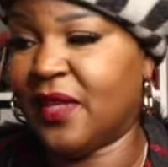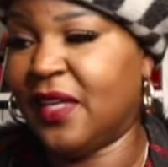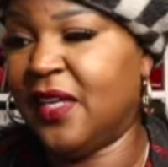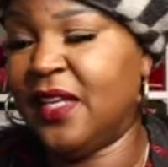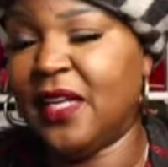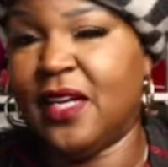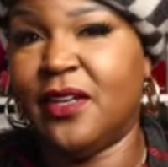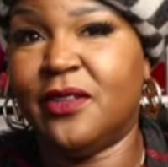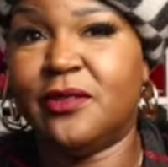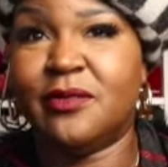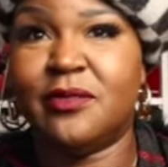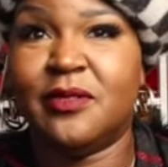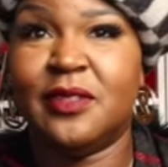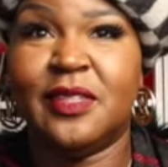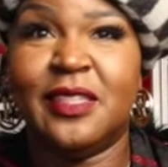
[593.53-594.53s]
you know,
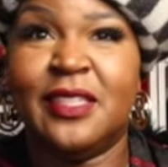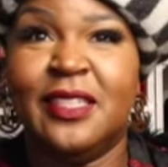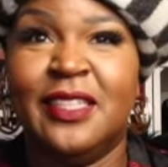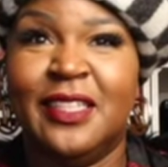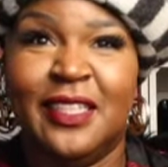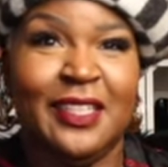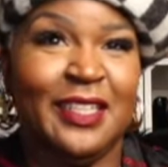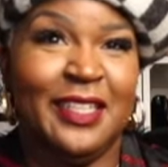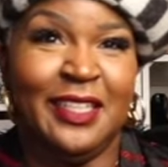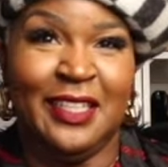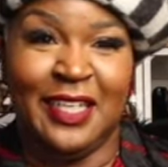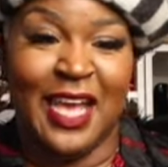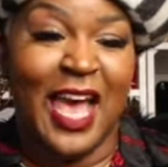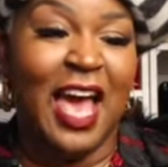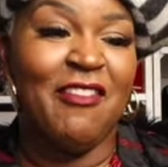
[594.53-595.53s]

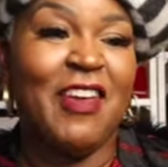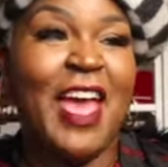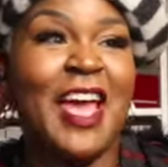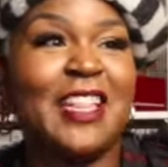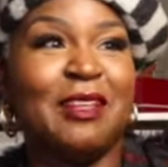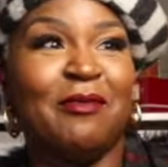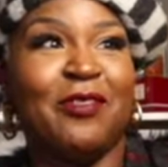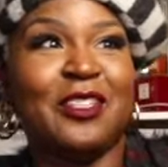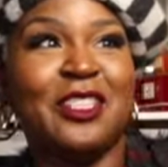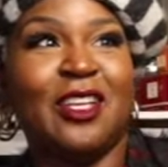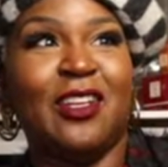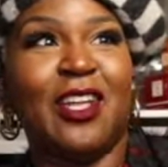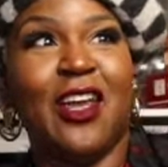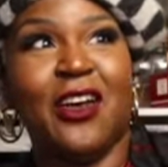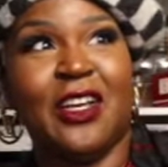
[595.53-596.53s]
I've had them for
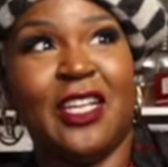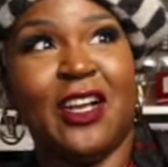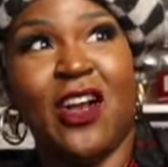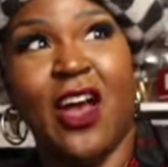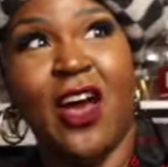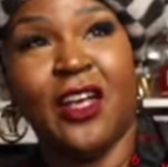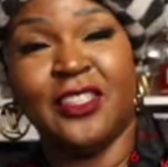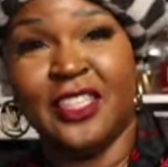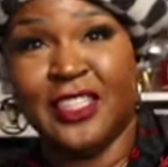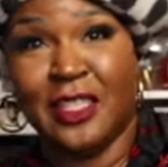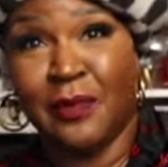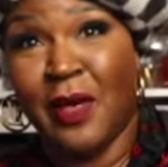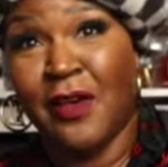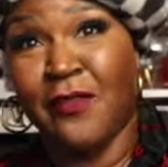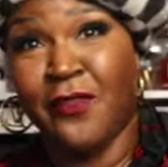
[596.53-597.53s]
so long and they're all just
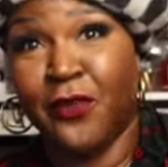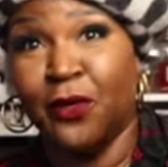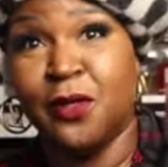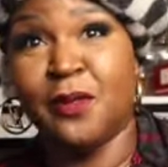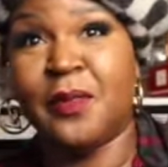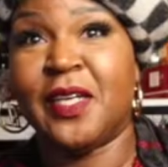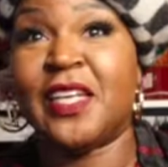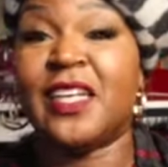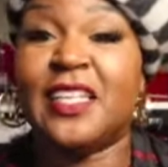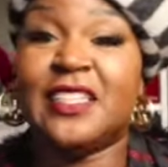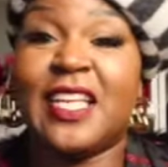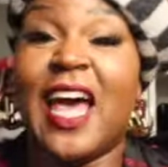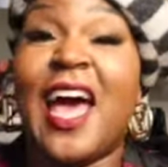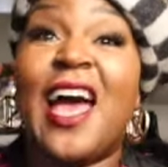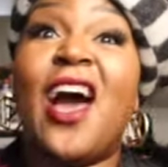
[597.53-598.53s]
about full,
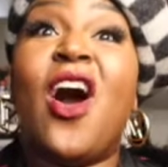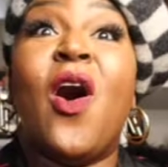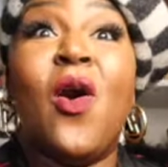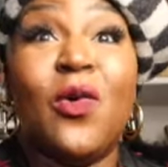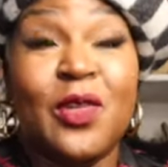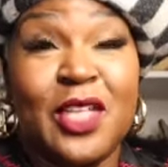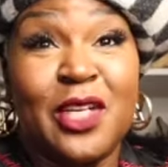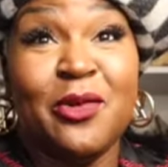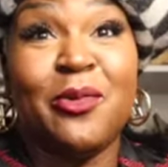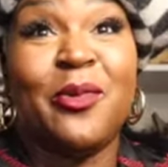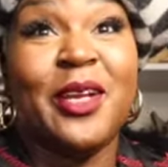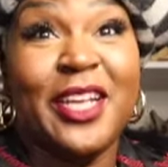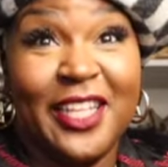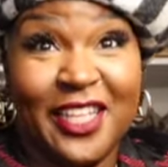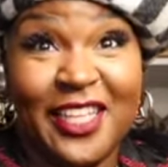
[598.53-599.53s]
because I only
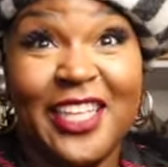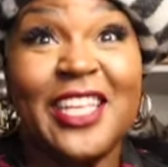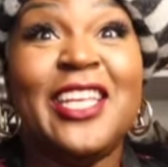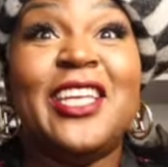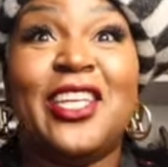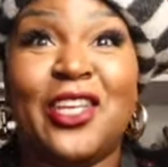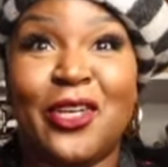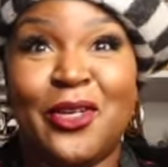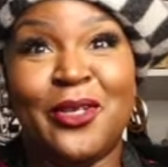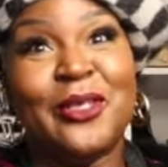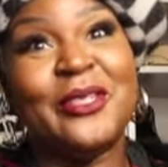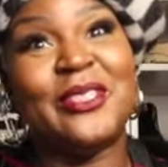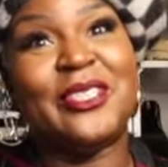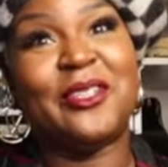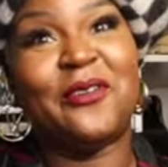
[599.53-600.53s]
really
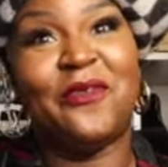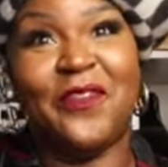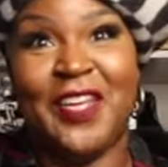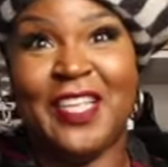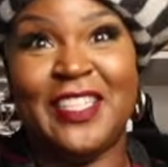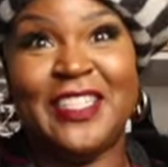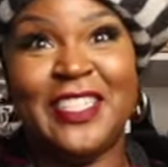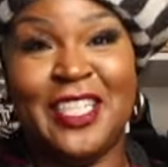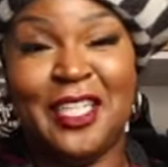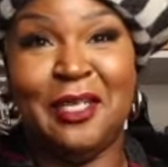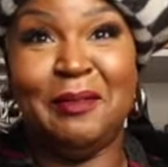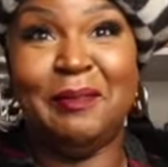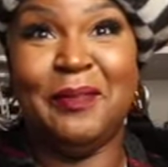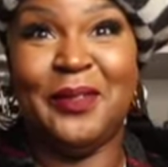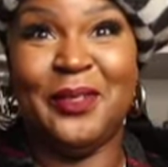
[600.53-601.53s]
use
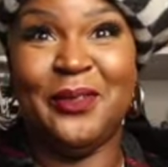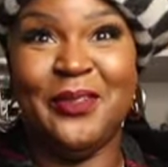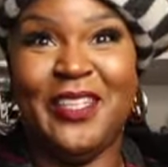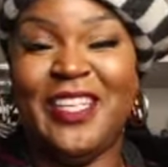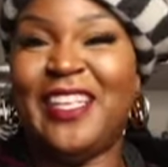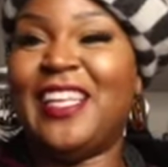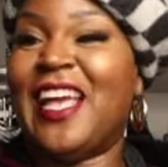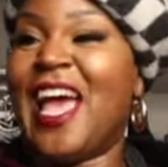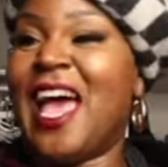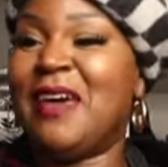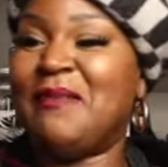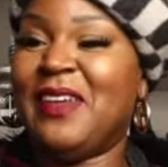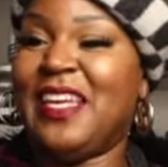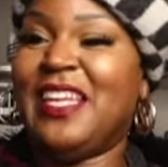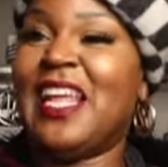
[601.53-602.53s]
Fenty Beauty.
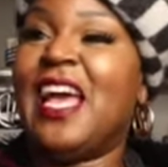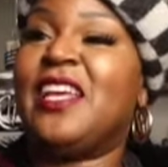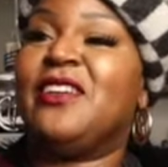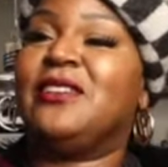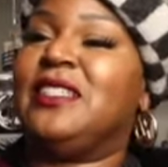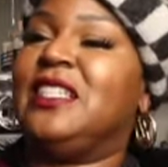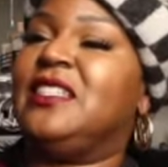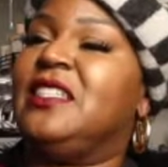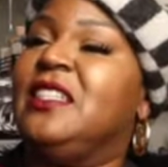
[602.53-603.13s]
I mean, I use this,